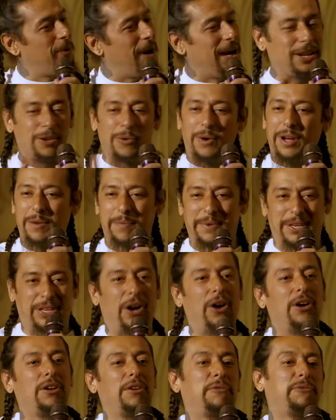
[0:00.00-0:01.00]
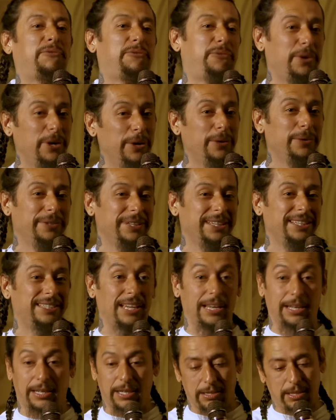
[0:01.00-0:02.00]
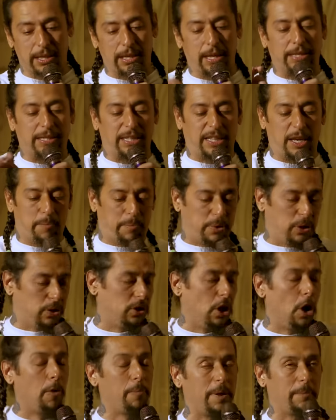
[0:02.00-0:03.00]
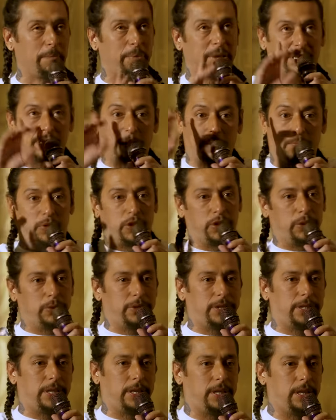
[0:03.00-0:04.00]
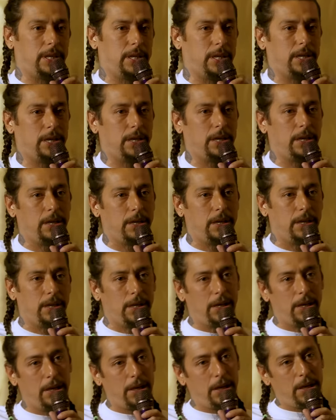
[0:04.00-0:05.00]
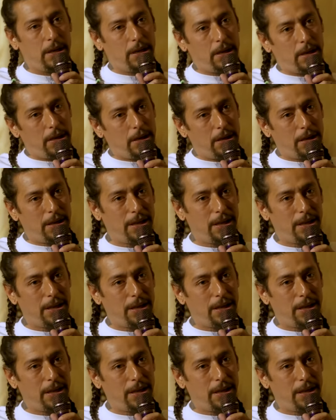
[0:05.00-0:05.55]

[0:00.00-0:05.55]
why do you want to be called a fruit? He said, because I like to get peeled open. Plus, I'm juicy.